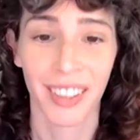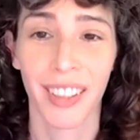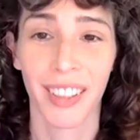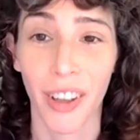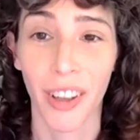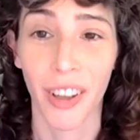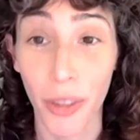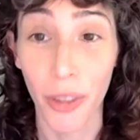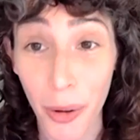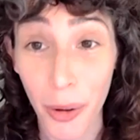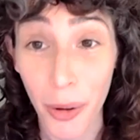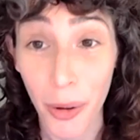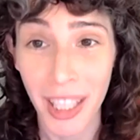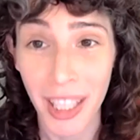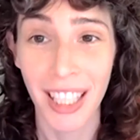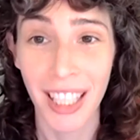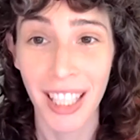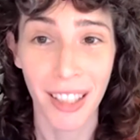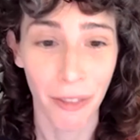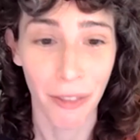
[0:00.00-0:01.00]
Although
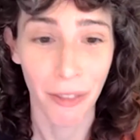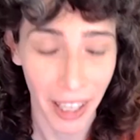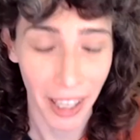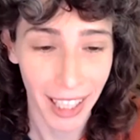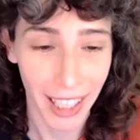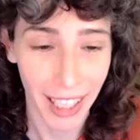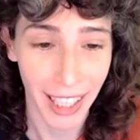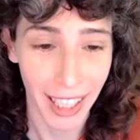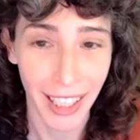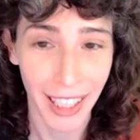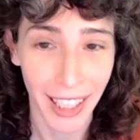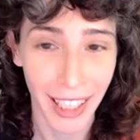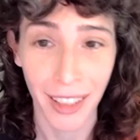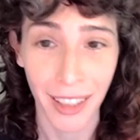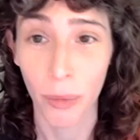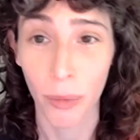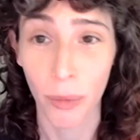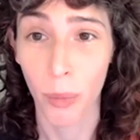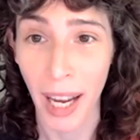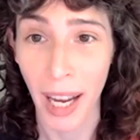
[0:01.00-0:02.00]
this is a very
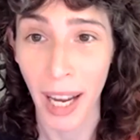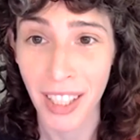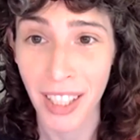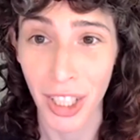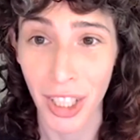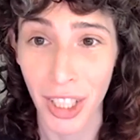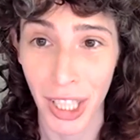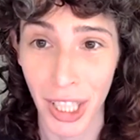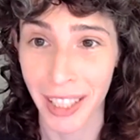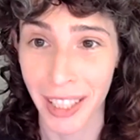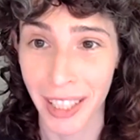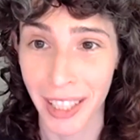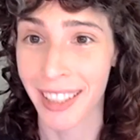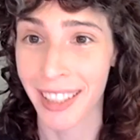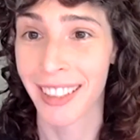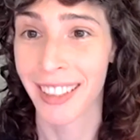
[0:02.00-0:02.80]
Western